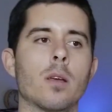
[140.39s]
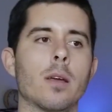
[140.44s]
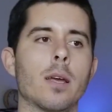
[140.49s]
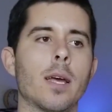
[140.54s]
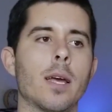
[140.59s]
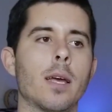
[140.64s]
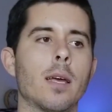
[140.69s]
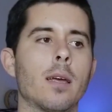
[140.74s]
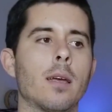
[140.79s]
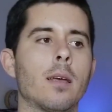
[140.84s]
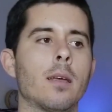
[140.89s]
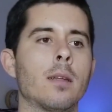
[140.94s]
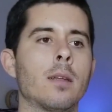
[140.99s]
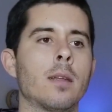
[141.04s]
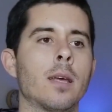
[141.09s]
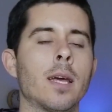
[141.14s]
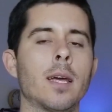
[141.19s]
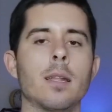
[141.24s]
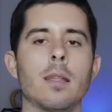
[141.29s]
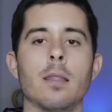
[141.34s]

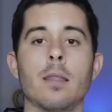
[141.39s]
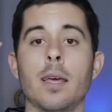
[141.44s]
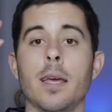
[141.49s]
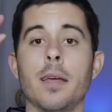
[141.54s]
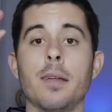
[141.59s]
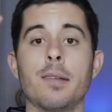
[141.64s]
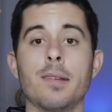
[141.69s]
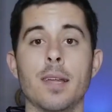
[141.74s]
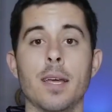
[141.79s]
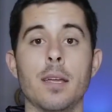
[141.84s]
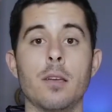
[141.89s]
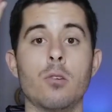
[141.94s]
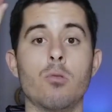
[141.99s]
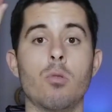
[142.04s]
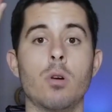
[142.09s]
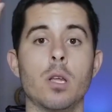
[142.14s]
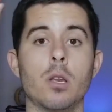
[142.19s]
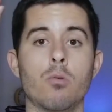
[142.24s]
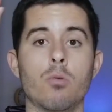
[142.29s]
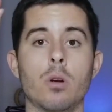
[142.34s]
And they said
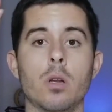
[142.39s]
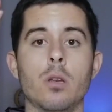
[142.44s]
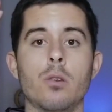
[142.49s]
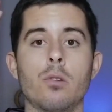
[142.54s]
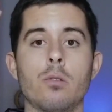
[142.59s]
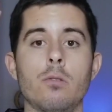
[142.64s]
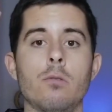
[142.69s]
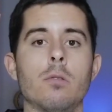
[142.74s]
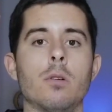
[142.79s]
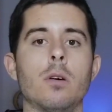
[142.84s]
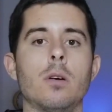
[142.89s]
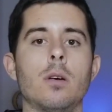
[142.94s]
2022.